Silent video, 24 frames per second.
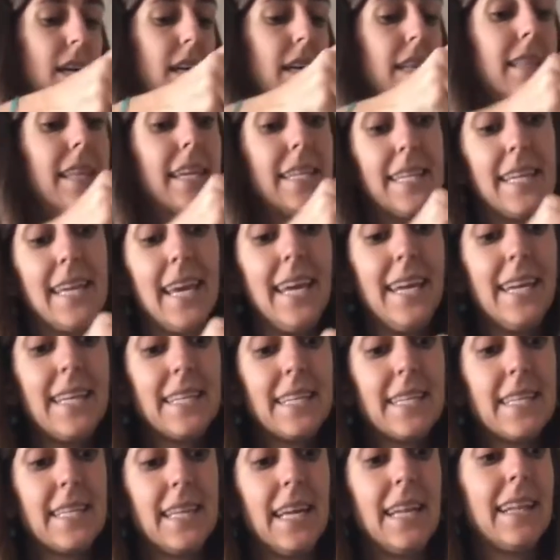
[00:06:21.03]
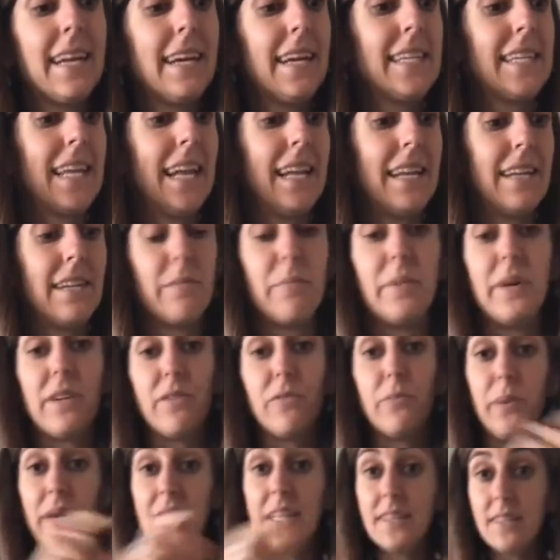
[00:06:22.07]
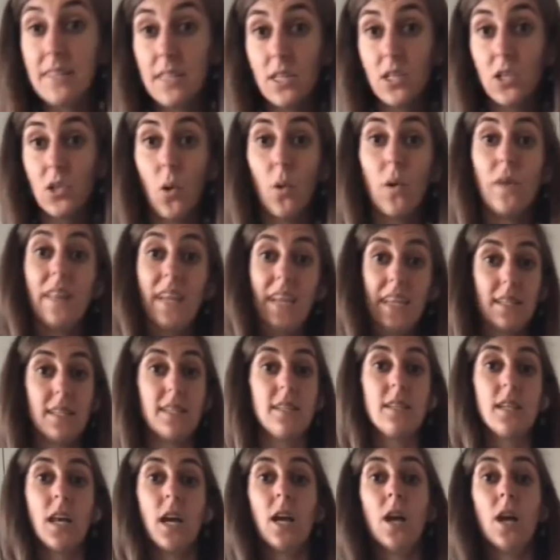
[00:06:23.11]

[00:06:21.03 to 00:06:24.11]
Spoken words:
The skin is still there is a little bit of bits, so this is